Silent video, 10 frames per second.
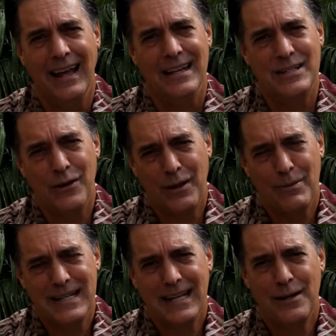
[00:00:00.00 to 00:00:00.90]
So it can
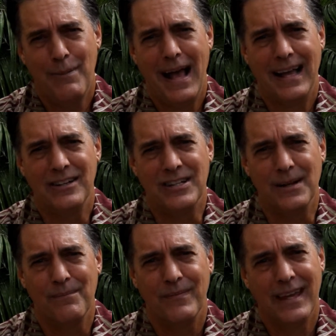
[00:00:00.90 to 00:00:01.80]
protect your
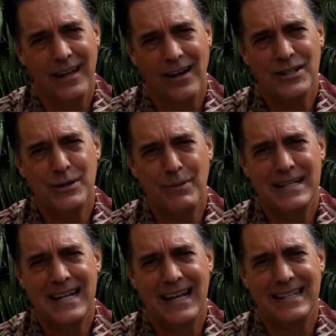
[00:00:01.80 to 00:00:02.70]
packaging. It can also
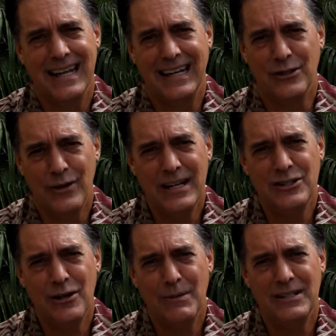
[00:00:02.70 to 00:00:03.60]
protect any trade
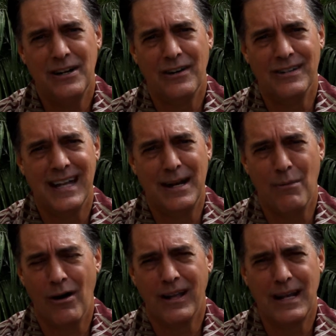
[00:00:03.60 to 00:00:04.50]
show materials, any
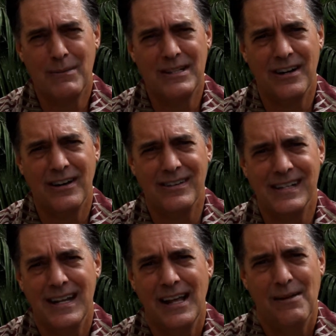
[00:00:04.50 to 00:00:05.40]
marketing
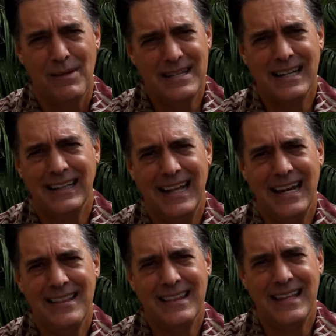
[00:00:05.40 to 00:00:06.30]
materials, basically
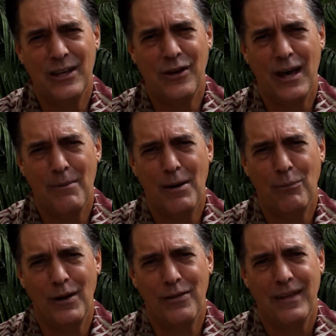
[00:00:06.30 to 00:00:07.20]
anything that you come
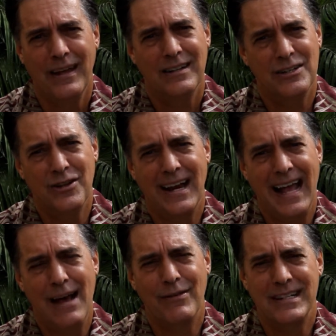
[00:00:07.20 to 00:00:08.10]
up with to try to
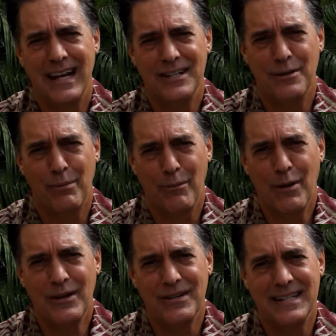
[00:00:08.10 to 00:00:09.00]
advertise or
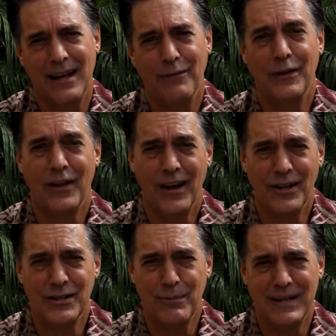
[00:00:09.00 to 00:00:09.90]
promote yourself, you can
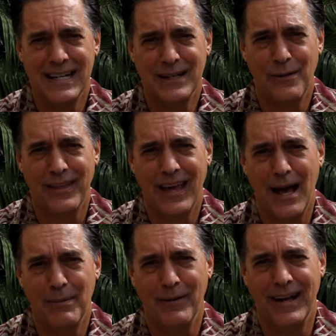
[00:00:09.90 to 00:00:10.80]
also protect with a
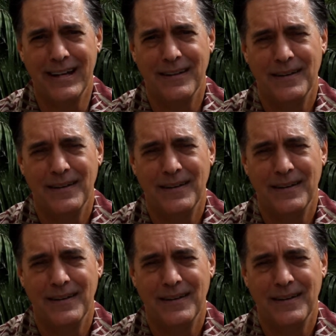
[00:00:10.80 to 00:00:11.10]
copyright.